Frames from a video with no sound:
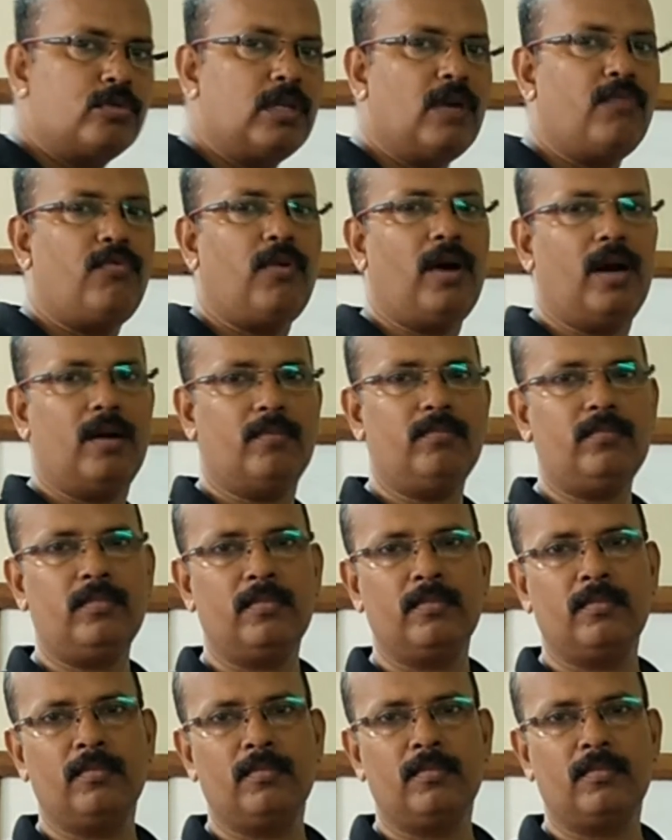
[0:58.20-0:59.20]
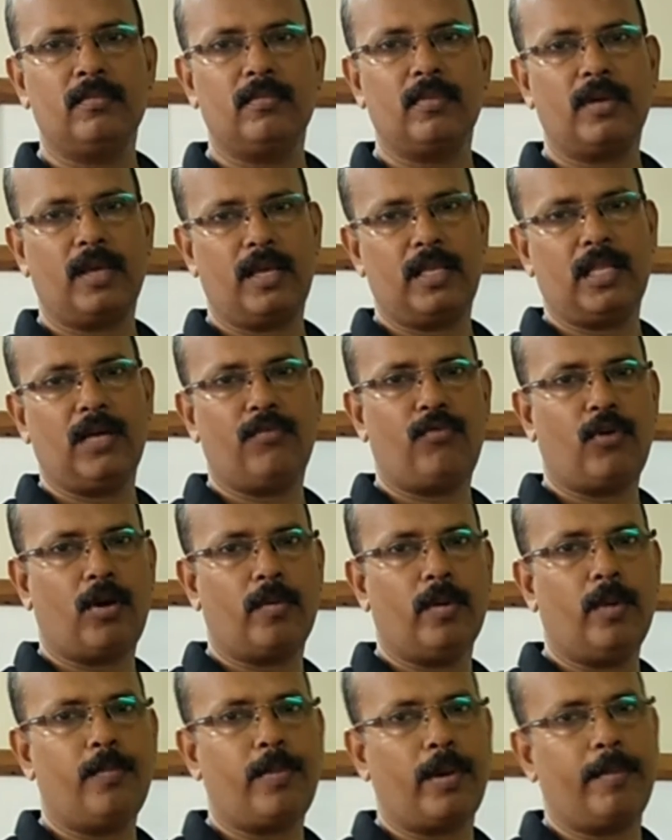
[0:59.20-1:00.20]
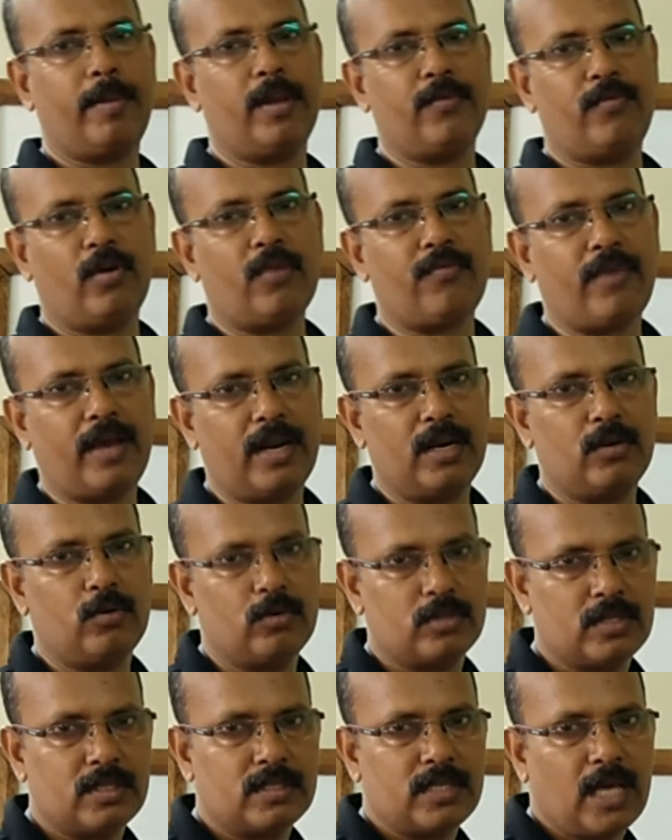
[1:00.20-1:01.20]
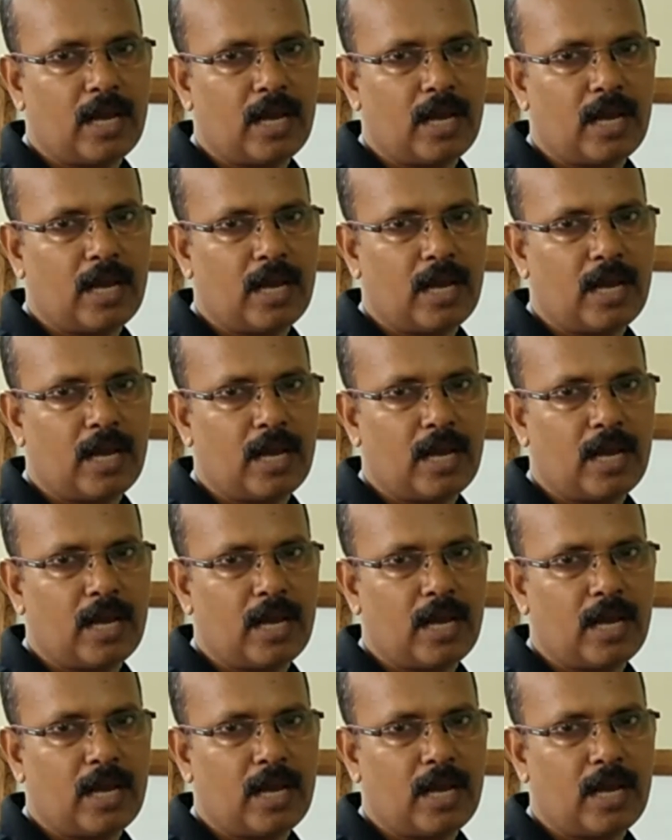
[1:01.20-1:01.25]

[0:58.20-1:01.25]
to the farm in the form of payment for final goods and